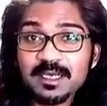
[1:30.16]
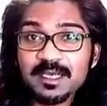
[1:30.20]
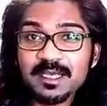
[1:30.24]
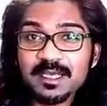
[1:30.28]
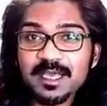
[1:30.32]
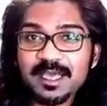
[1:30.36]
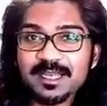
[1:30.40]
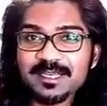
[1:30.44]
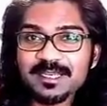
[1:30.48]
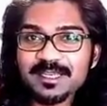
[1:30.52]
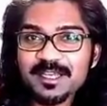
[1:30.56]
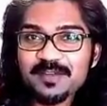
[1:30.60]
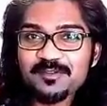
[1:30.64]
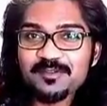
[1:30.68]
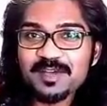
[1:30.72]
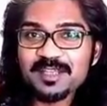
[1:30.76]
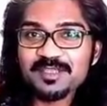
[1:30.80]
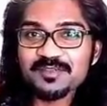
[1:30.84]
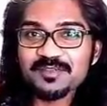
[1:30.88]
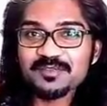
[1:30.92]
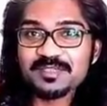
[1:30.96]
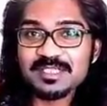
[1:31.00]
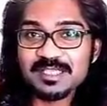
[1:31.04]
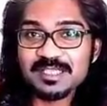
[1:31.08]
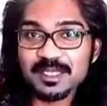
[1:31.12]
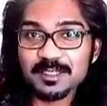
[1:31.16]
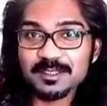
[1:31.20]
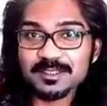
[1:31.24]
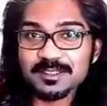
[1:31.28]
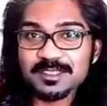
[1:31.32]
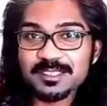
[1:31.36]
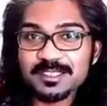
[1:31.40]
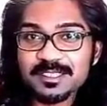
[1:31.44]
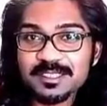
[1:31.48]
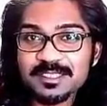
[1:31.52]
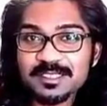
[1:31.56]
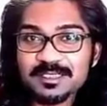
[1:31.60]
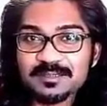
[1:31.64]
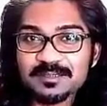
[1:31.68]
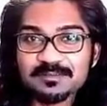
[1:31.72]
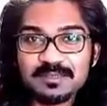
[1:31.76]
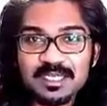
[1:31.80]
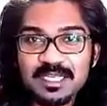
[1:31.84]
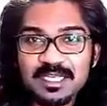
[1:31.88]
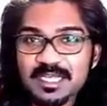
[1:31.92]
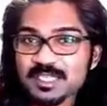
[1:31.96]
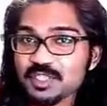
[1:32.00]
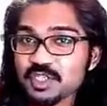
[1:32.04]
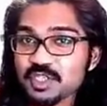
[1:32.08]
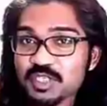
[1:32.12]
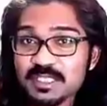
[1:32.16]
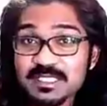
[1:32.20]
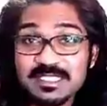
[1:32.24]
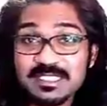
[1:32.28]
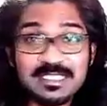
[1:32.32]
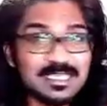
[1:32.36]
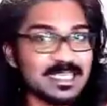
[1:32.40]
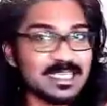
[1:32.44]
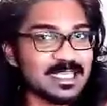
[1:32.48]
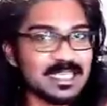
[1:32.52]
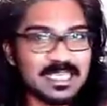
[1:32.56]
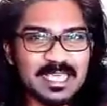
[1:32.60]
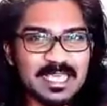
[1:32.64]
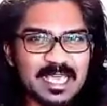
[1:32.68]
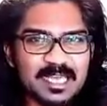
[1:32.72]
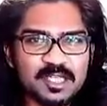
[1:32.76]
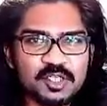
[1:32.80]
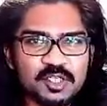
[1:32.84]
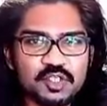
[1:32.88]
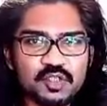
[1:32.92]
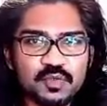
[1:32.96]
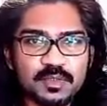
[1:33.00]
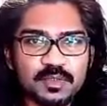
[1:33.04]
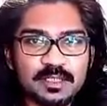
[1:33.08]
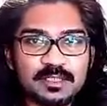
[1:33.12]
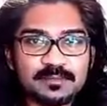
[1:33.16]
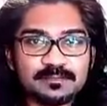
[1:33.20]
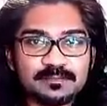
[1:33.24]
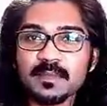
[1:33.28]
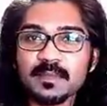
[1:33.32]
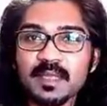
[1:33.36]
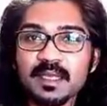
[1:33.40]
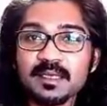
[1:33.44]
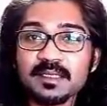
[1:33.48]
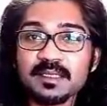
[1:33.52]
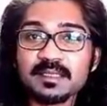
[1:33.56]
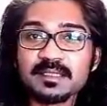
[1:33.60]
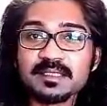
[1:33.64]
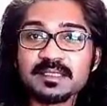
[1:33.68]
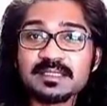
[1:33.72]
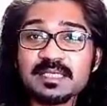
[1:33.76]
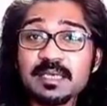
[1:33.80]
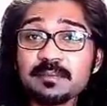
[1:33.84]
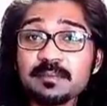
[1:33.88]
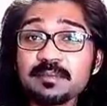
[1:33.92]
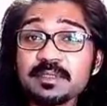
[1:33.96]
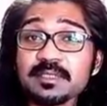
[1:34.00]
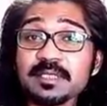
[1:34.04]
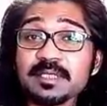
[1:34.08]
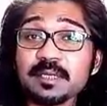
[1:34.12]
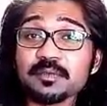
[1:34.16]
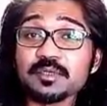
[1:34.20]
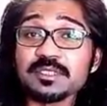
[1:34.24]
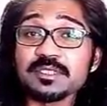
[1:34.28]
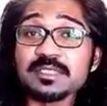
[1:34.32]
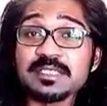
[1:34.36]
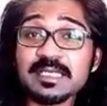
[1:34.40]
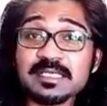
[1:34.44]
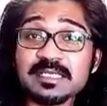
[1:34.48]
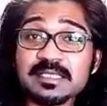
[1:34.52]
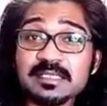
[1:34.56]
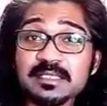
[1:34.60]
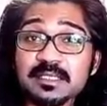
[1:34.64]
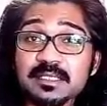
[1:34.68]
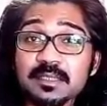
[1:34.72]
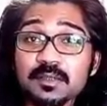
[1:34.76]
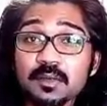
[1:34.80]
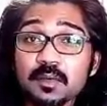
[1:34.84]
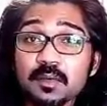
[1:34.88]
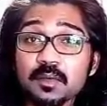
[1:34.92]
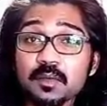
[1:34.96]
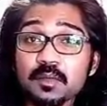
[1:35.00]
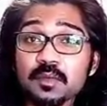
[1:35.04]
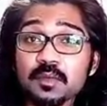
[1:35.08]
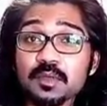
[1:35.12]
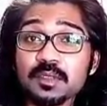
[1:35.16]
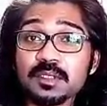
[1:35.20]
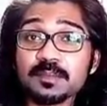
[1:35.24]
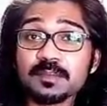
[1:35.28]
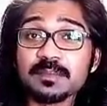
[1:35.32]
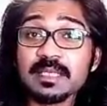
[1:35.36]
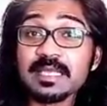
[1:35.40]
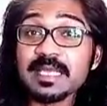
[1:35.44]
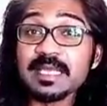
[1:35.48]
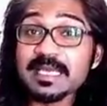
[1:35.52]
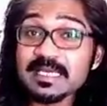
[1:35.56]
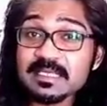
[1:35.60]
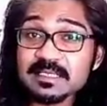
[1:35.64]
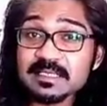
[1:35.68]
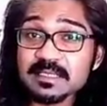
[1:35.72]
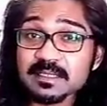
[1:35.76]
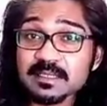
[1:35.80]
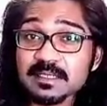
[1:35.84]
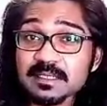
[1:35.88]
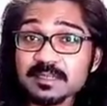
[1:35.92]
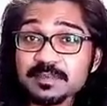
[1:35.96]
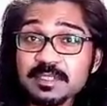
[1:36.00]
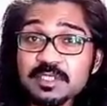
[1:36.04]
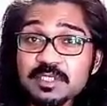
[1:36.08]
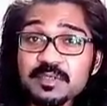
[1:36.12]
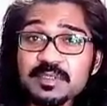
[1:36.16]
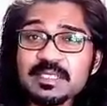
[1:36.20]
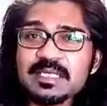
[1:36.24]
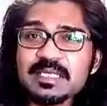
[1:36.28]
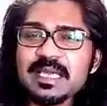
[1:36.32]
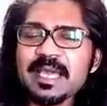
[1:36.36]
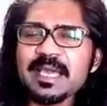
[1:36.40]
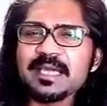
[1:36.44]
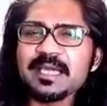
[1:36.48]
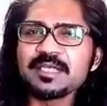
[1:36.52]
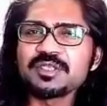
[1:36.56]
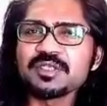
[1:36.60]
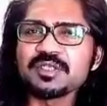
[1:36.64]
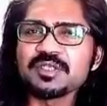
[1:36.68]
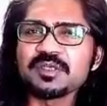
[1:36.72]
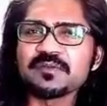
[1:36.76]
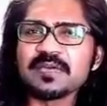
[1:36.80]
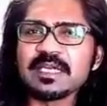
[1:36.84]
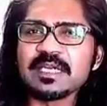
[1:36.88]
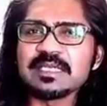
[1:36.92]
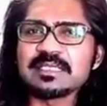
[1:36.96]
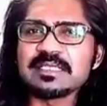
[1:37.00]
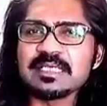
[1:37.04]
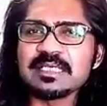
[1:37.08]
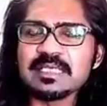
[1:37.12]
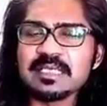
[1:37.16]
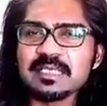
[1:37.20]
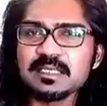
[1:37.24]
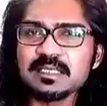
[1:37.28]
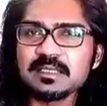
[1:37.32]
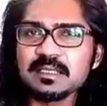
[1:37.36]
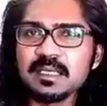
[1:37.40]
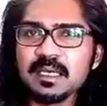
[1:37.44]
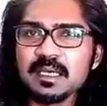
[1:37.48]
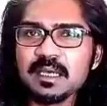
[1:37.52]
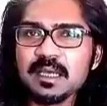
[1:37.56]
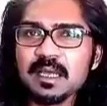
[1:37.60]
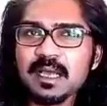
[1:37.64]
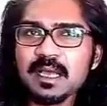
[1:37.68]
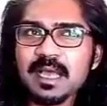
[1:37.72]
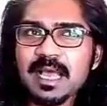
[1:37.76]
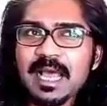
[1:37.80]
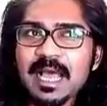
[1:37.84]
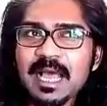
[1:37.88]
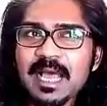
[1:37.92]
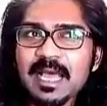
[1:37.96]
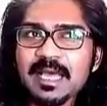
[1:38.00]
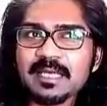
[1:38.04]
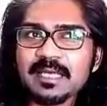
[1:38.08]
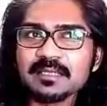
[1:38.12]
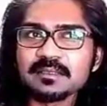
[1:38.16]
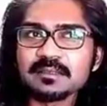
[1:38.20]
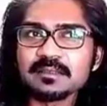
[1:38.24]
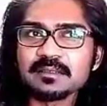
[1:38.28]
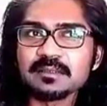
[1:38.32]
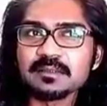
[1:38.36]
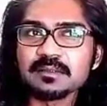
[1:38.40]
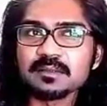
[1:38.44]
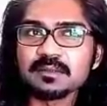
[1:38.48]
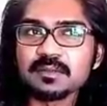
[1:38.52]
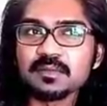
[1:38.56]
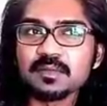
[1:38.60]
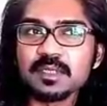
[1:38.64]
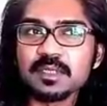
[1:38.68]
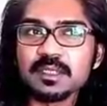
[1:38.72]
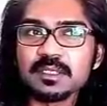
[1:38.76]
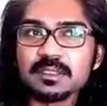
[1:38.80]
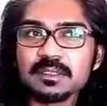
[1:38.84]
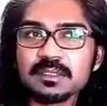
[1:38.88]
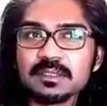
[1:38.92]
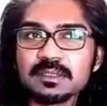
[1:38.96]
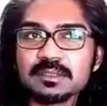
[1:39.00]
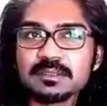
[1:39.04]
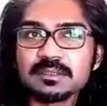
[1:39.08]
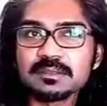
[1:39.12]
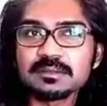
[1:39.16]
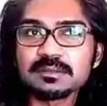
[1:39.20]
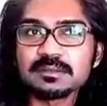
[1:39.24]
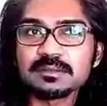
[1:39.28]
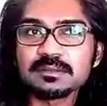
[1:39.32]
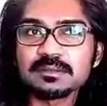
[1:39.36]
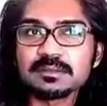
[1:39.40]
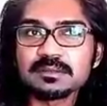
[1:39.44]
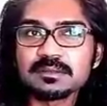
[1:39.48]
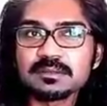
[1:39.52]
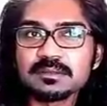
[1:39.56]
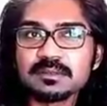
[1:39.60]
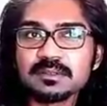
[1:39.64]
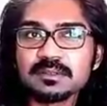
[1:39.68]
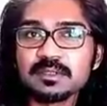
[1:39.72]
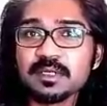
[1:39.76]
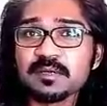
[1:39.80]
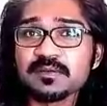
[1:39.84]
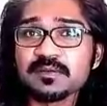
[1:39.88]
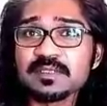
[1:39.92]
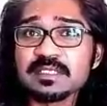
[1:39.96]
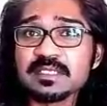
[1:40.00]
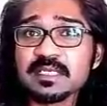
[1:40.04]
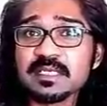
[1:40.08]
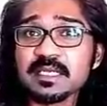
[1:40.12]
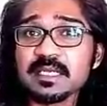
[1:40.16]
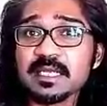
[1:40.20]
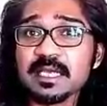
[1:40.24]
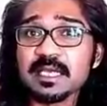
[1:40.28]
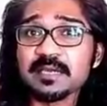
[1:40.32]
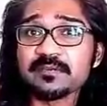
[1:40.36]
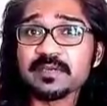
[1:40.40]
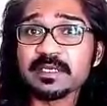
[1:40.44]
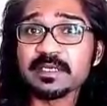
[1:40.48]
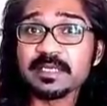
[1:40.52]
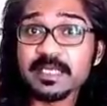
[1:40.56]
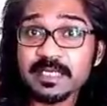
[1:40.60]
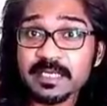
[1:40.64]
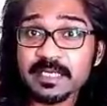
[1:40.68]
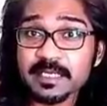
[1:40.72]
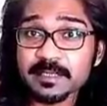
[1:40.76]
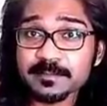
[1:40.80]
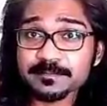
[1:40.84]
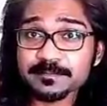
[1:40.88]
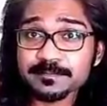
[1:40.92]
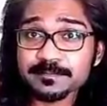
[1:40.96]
And here are the results. Let's just get into it. The sample that was tested were Malaysians between the ages of 18 and, well, they were still alive and kicking.